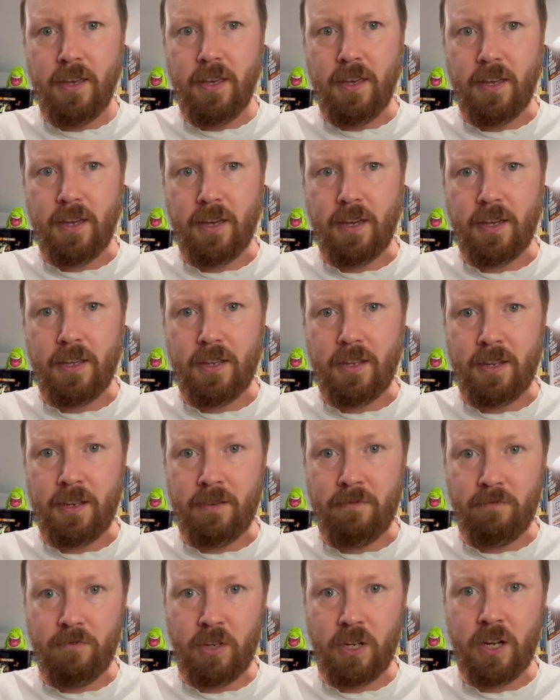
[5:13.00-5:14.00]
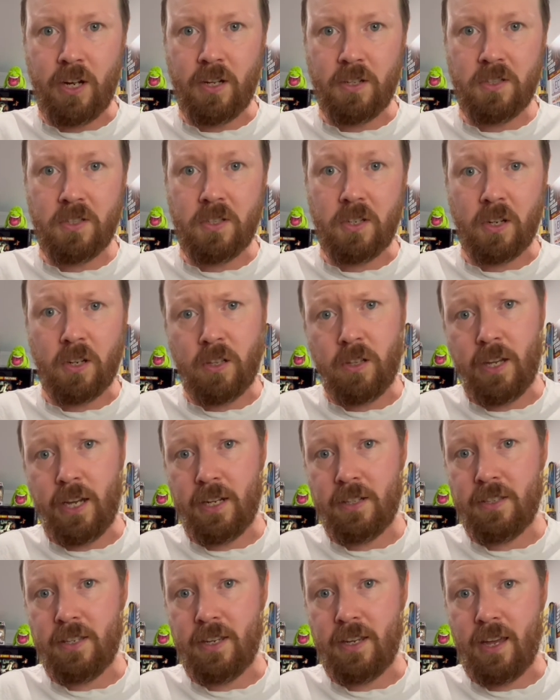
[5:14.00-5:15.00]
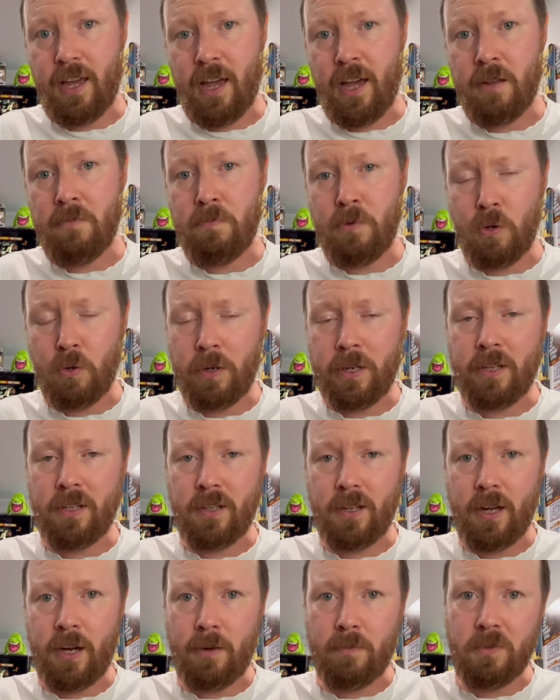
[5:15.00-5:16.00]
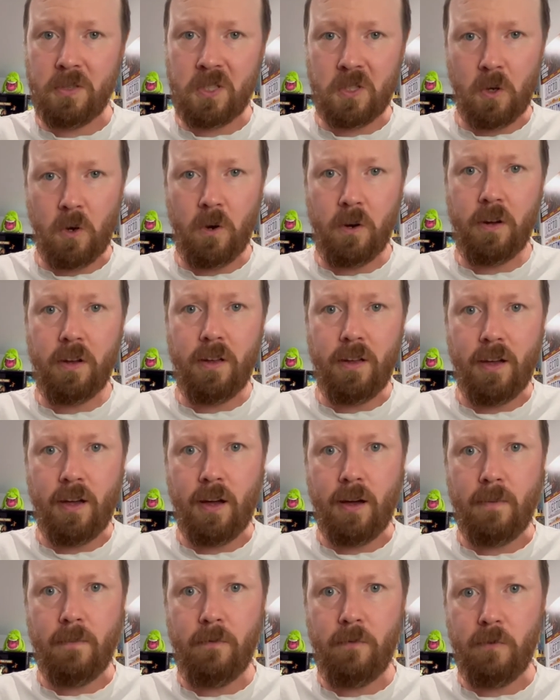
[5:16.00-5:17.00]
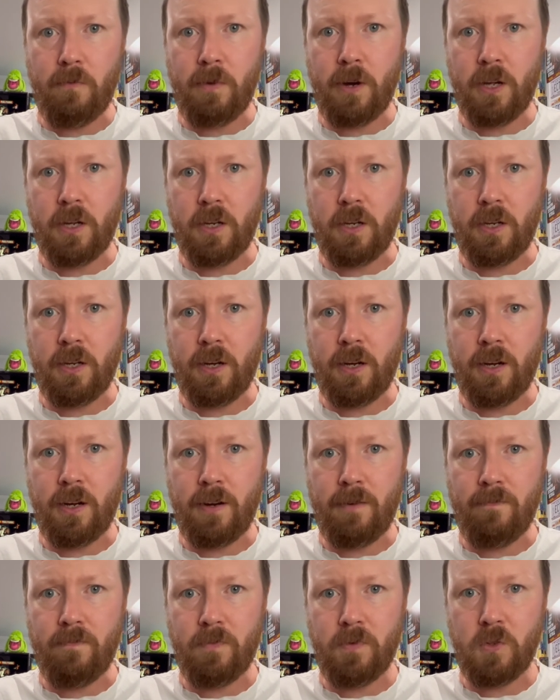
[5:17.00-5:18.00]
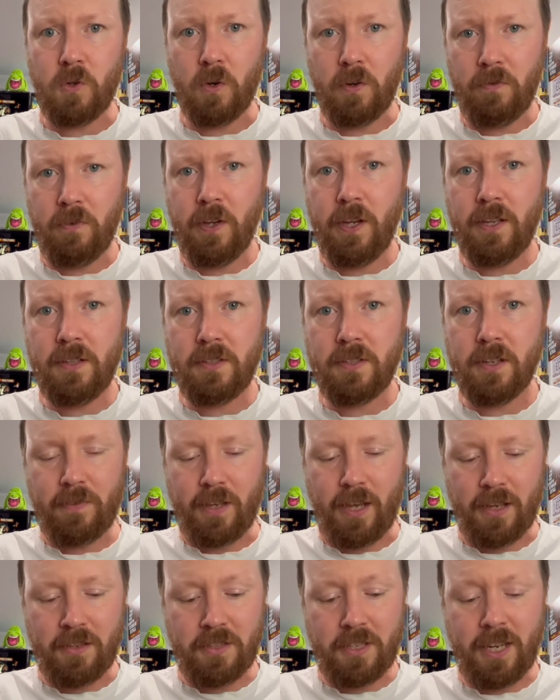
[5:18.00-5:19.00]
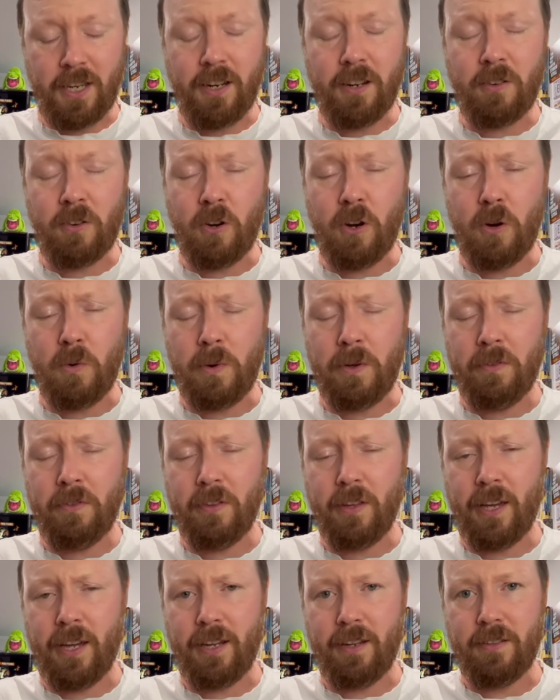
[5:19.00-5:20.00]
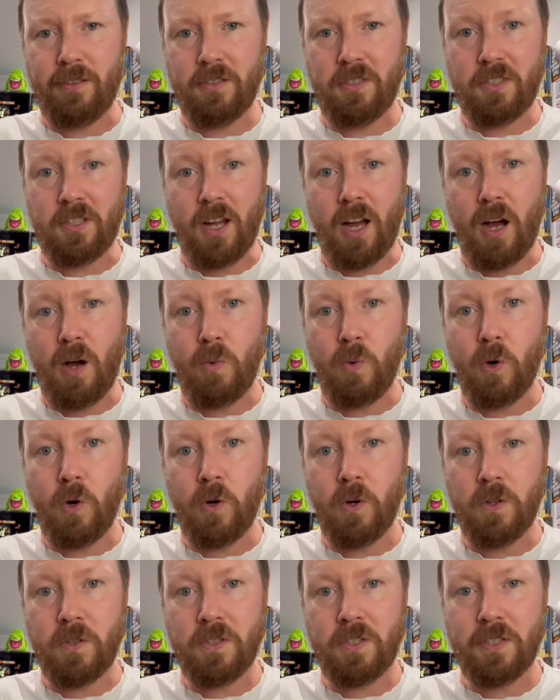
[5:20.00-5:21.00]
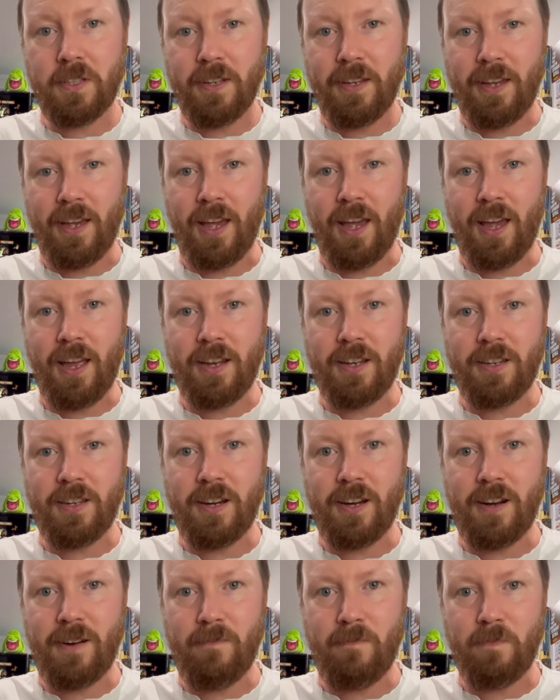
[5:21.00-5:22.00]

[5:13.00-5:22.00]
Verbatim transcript: you uh, know, in regards to collecting and building up stock um, for my um, toy fairs. As a kid I grew up with like Star Wars and um,